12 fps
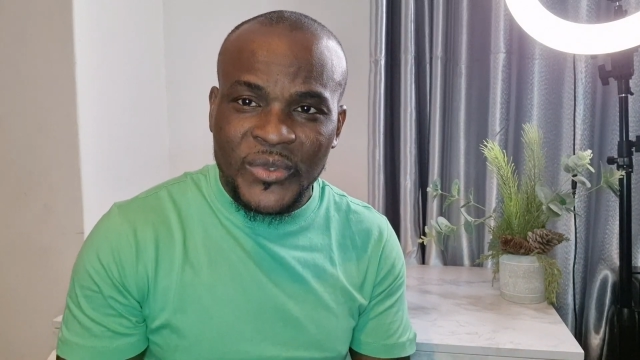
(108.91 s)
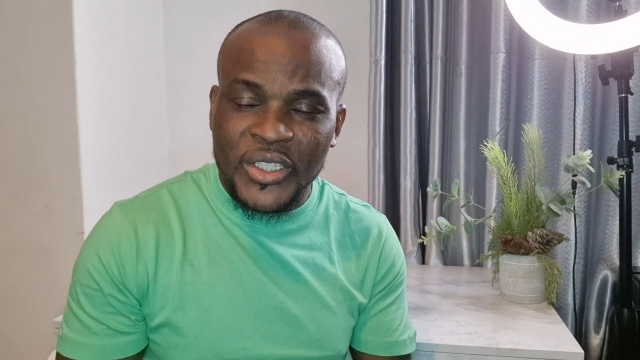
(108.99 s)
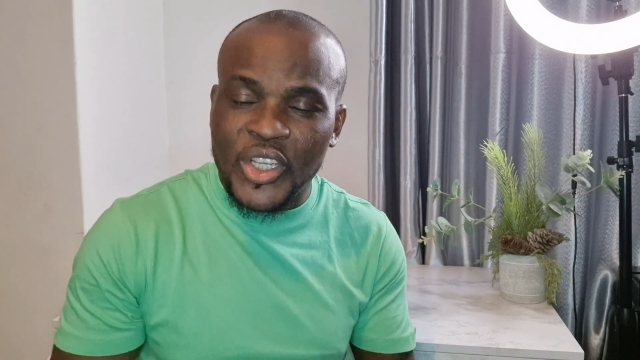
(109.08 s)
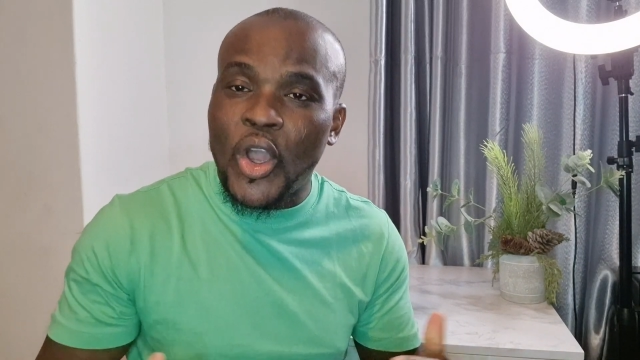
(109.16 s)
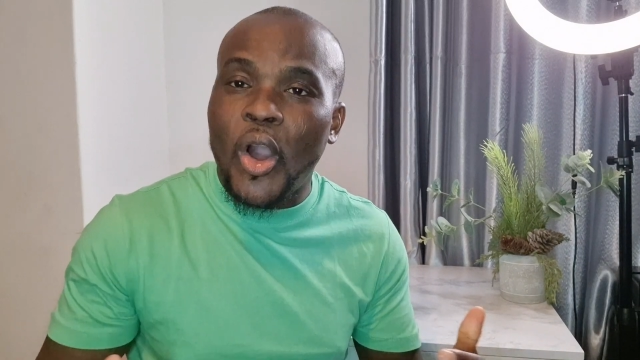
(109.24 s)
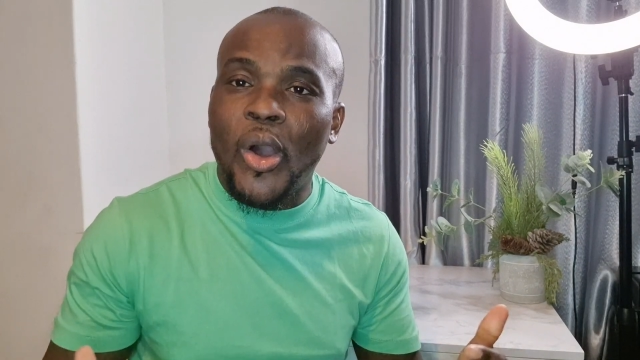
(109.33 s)

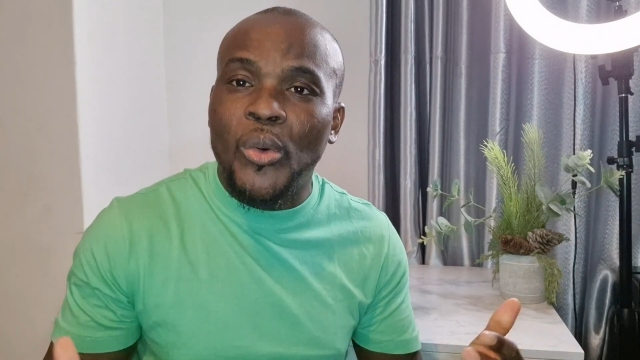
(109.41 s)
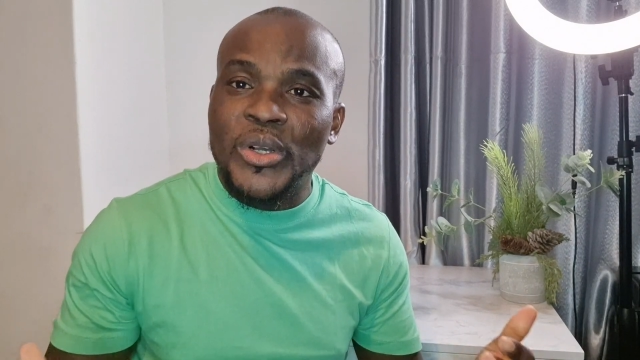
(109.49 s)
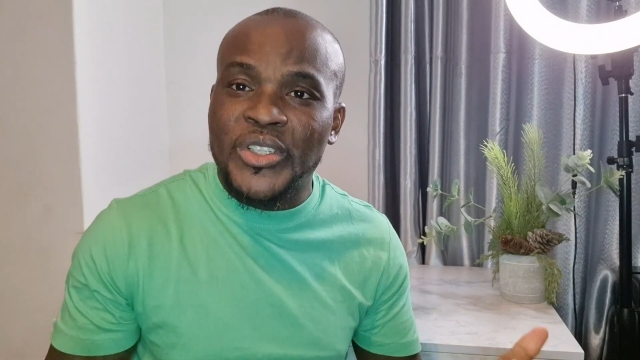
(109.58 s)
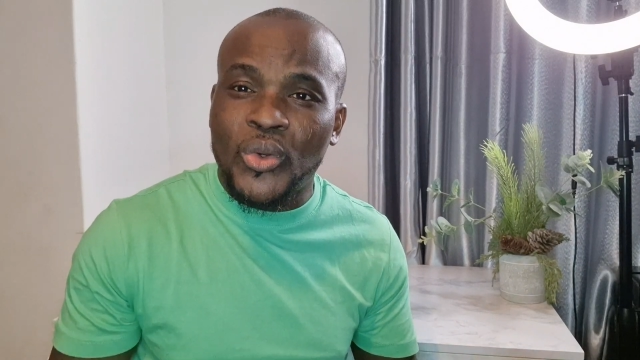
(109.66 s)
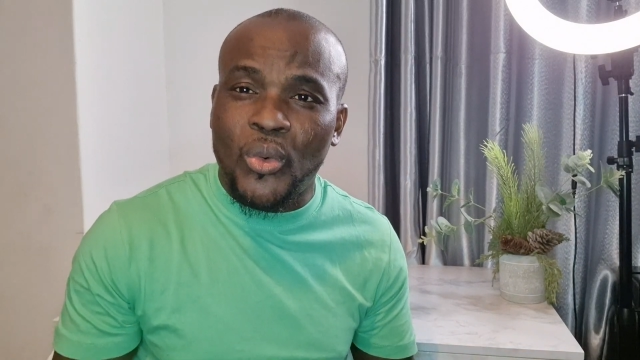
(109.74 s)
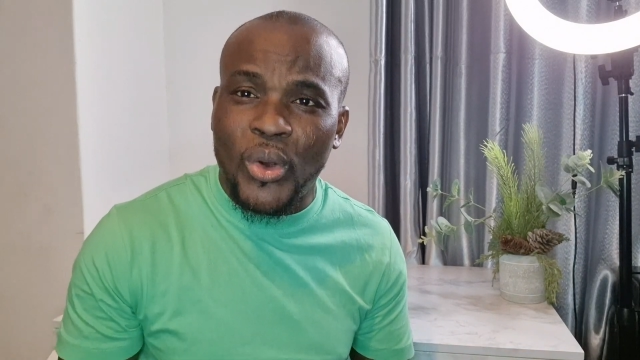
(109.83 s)
She
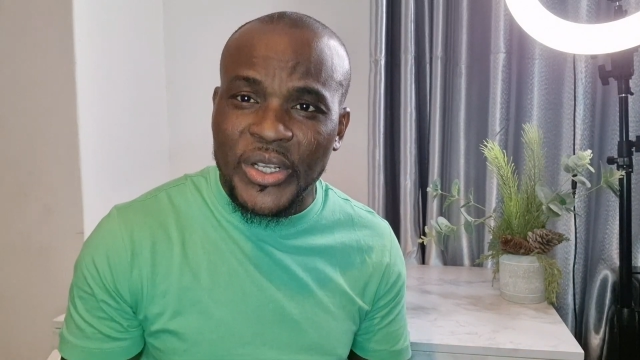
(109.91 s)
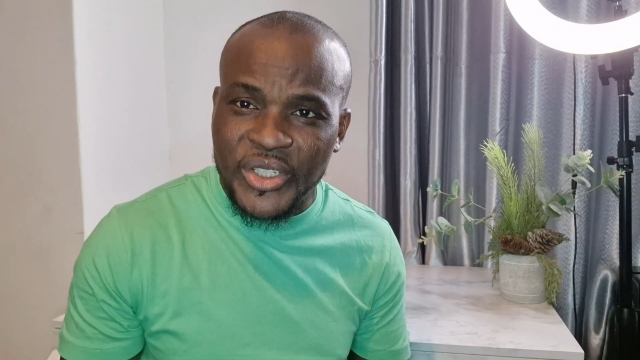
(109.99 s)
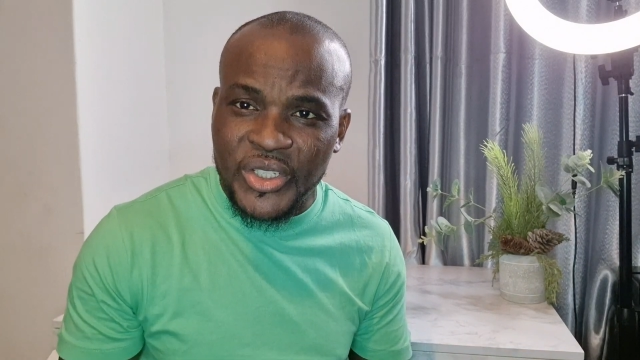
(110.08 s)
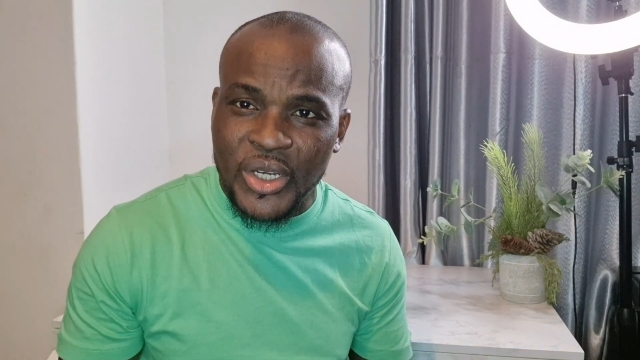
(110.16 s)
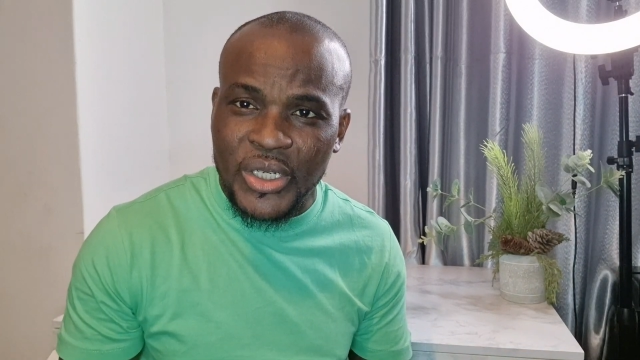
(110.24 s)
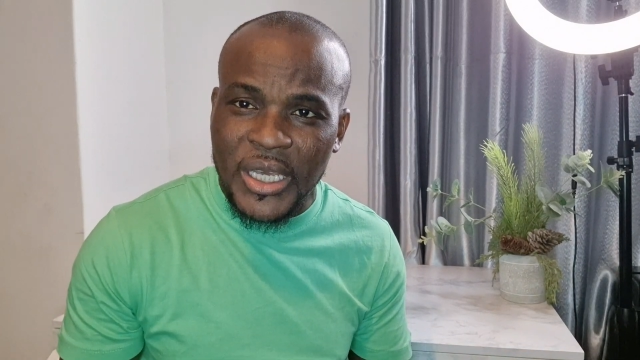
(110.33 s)
always
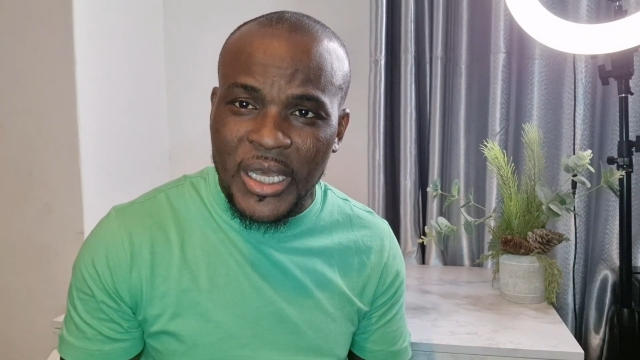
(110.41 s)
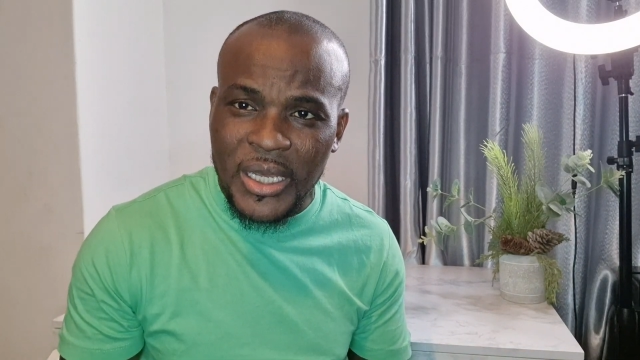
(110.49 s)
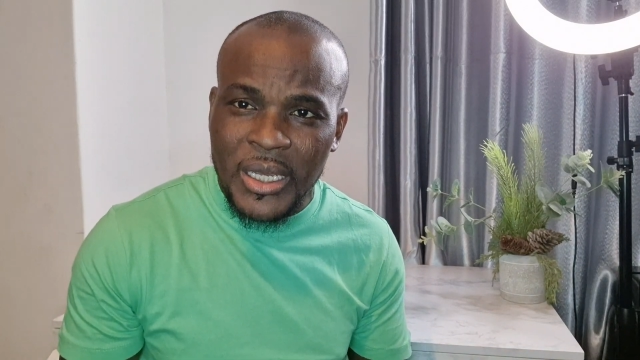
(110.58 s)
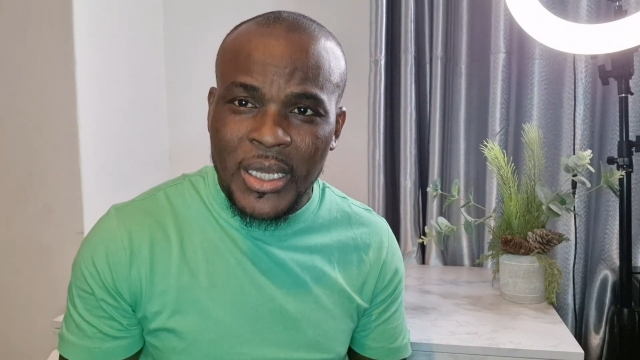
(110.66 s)
questions